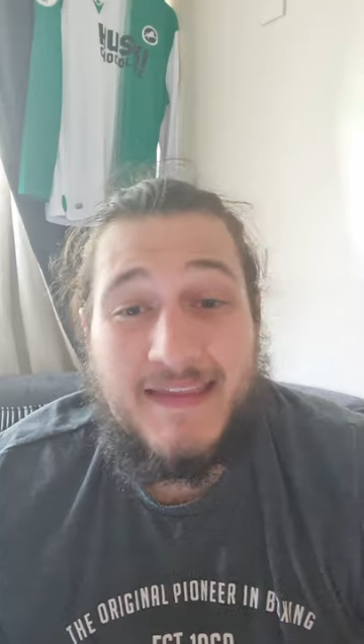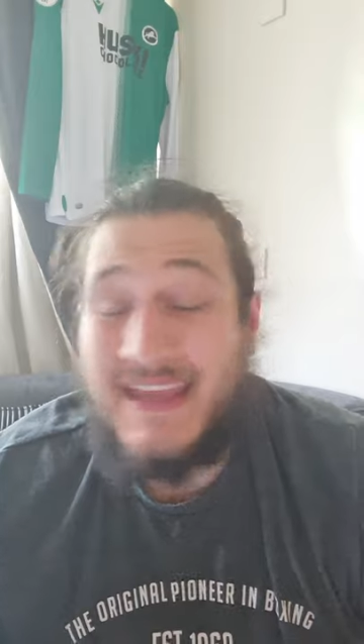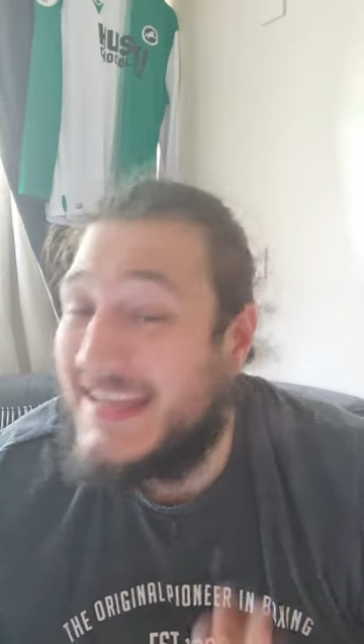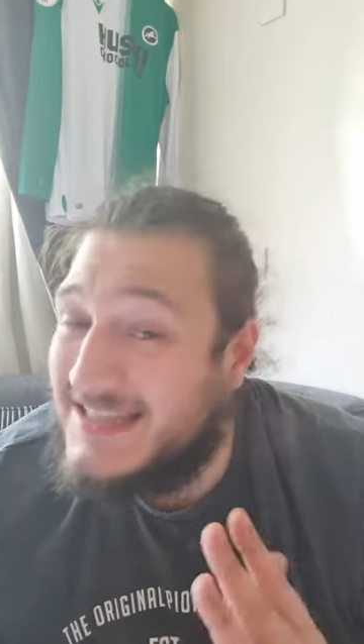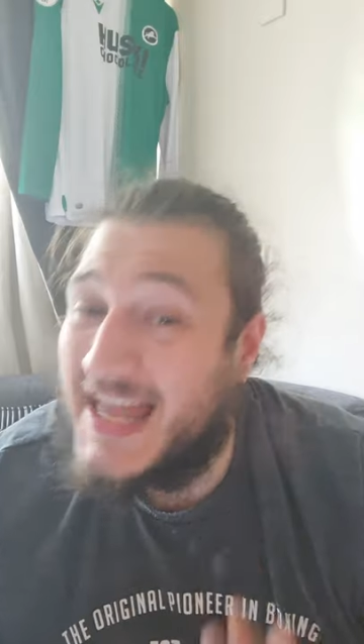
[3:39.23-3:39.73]

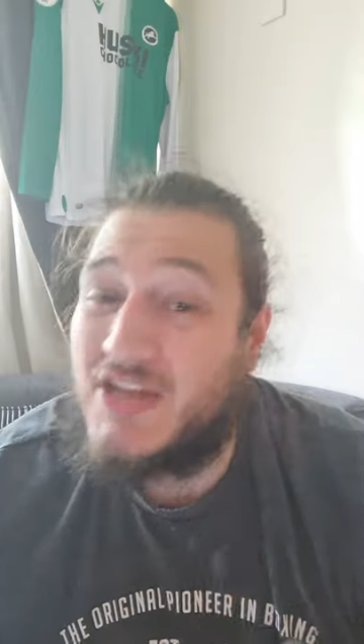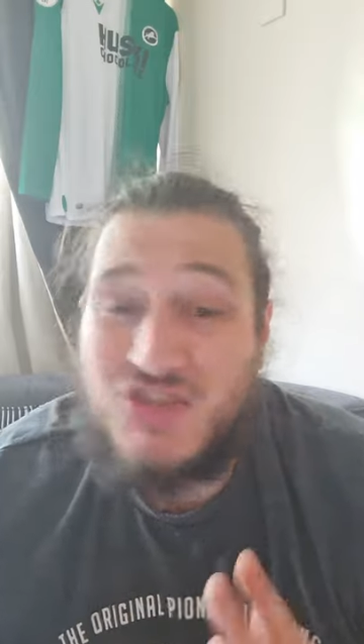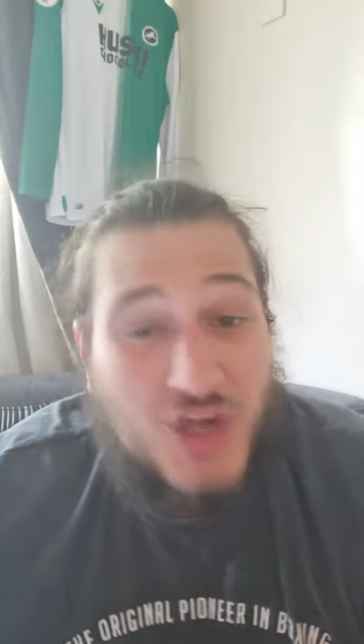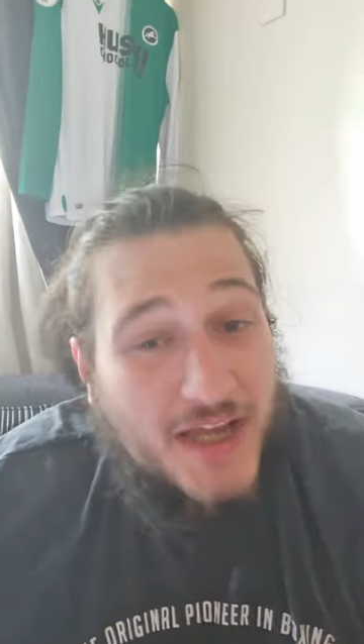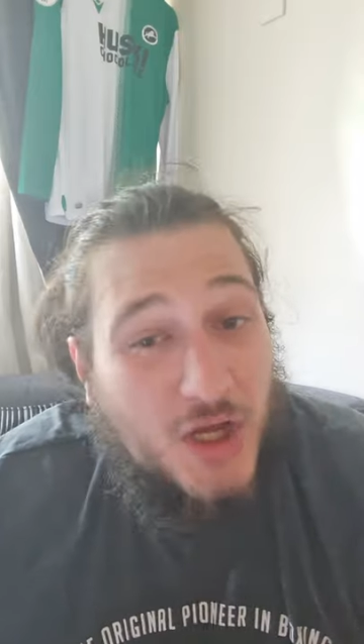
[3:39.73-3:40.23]
He's that
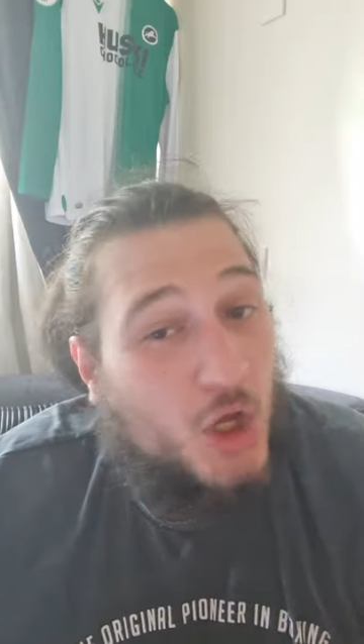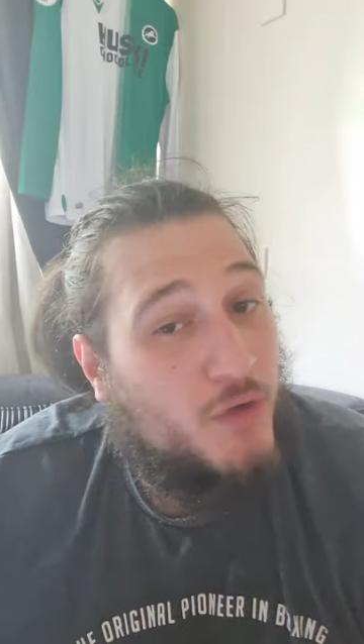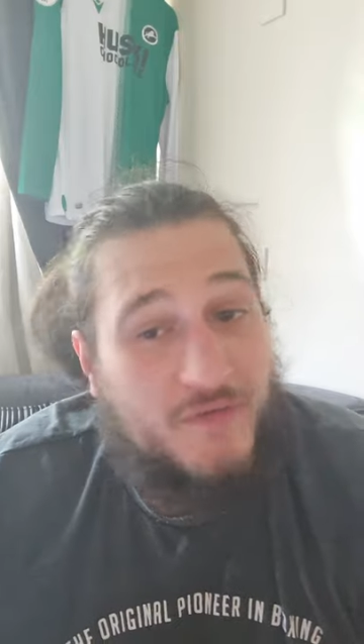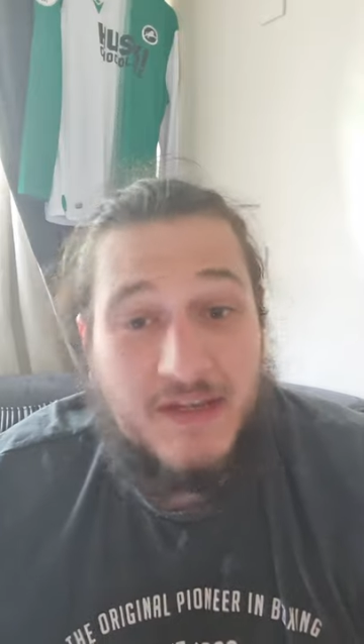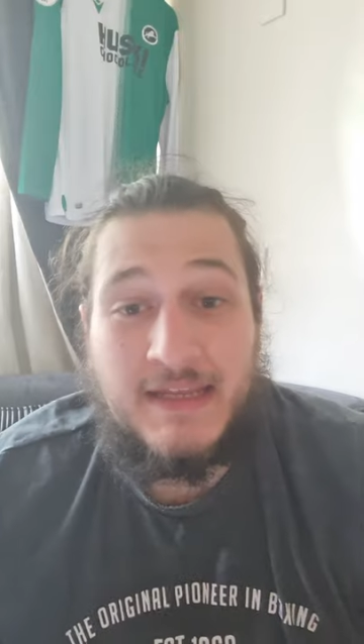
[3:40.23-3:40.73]
striker,
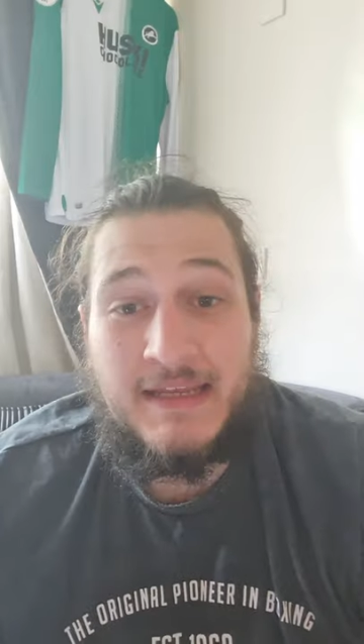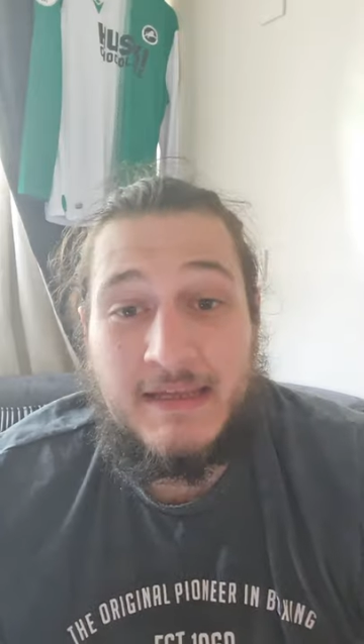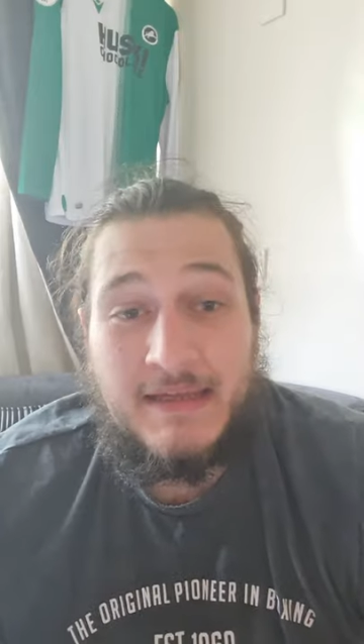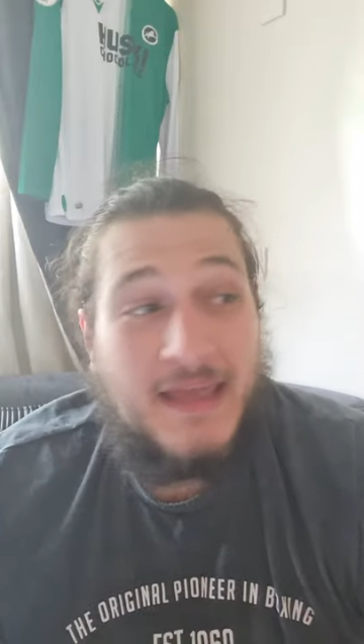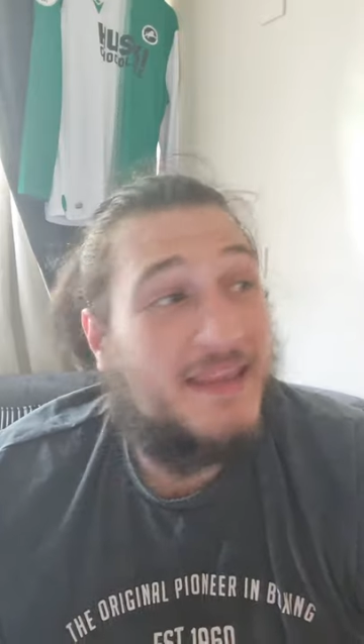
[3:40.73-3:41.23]
hopefully,
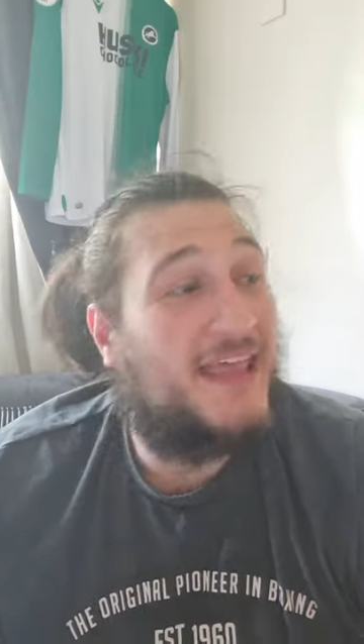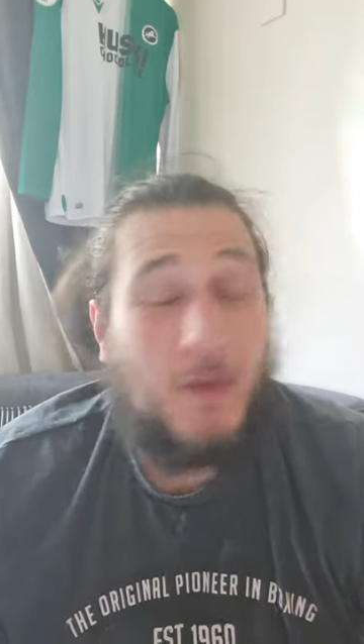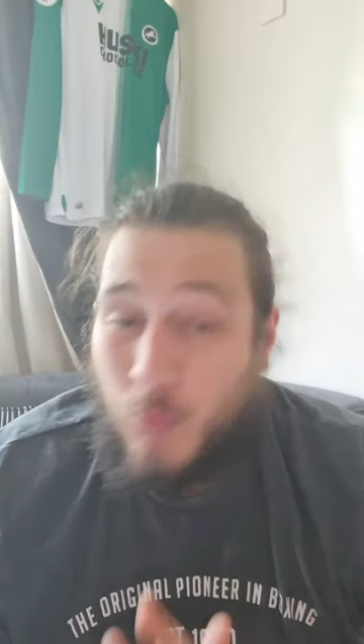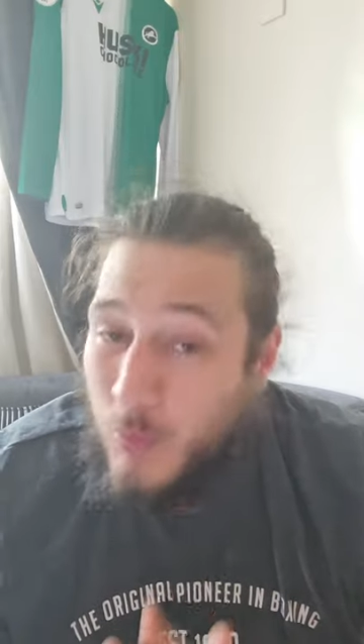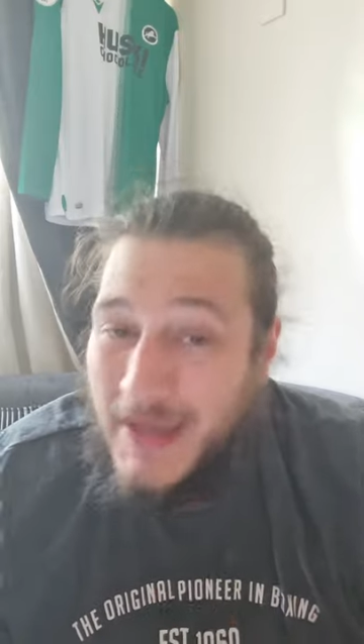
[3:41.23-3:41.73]

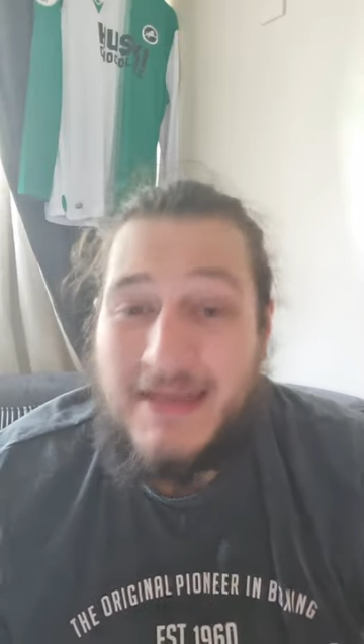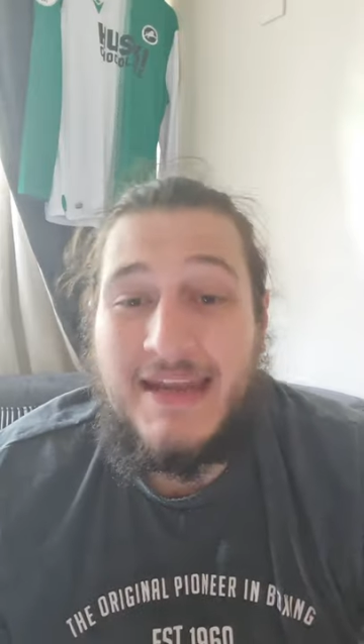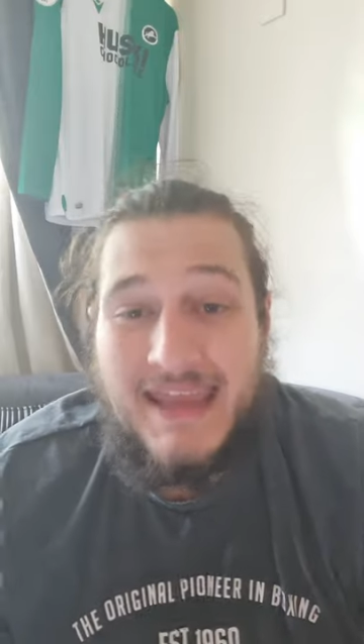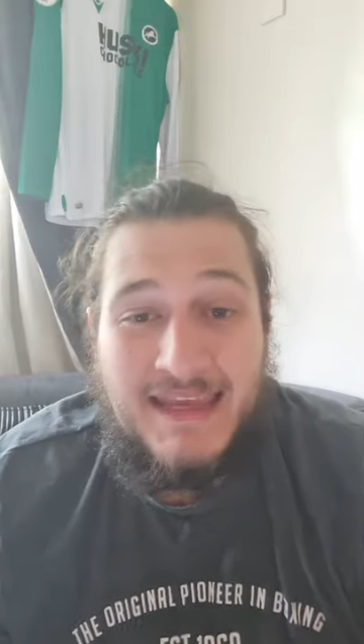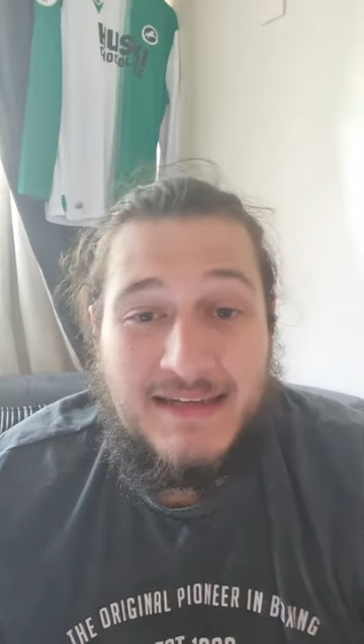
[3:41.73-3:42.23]
that we
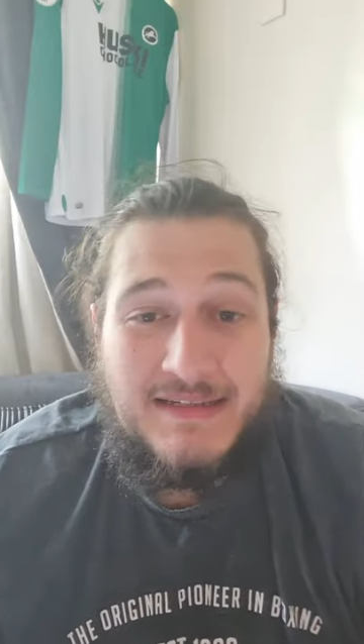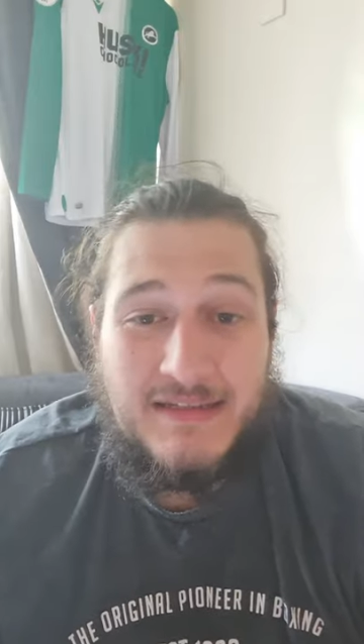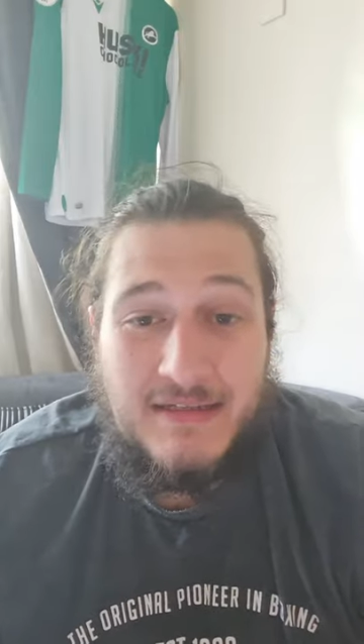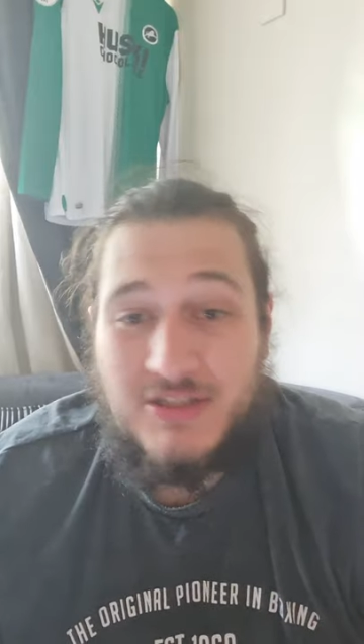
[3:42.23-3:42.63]
need